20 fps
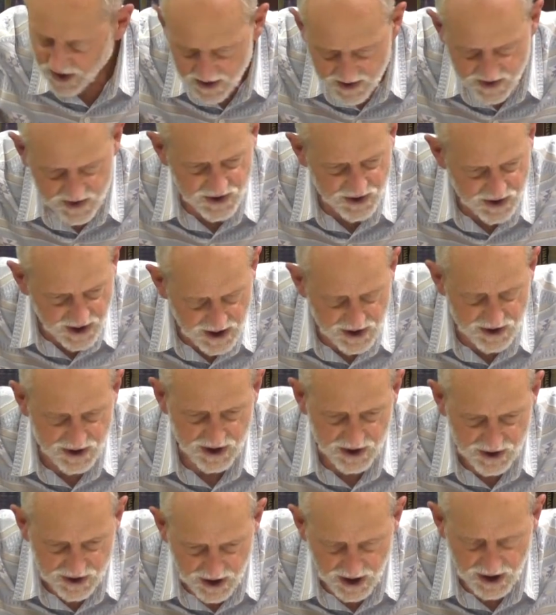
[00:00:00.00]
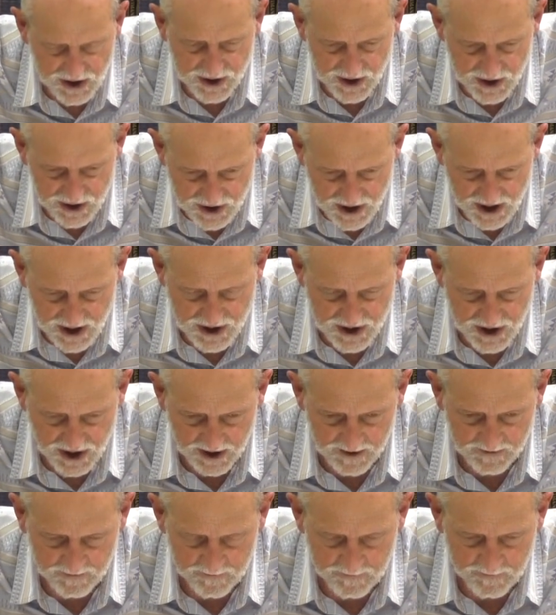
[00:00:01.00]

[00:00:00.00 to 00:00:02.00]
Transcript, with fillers: just changing, changing, changing.